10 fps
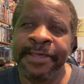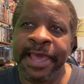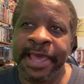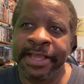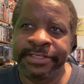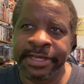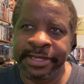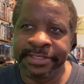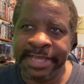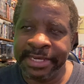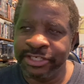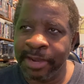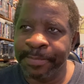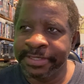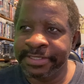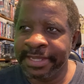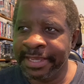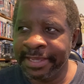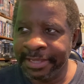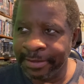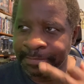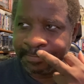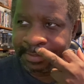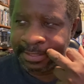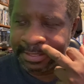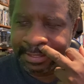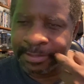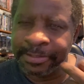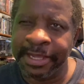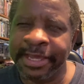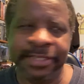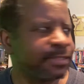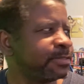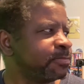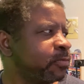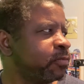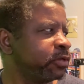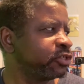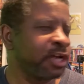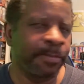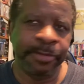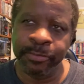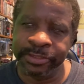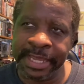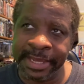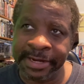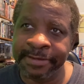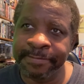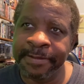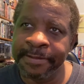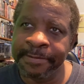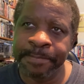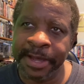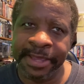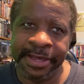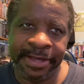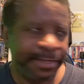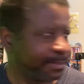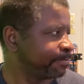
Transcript: And uh, Danny Sharp is a, you know, I guess Will Sharp was taken in by uh,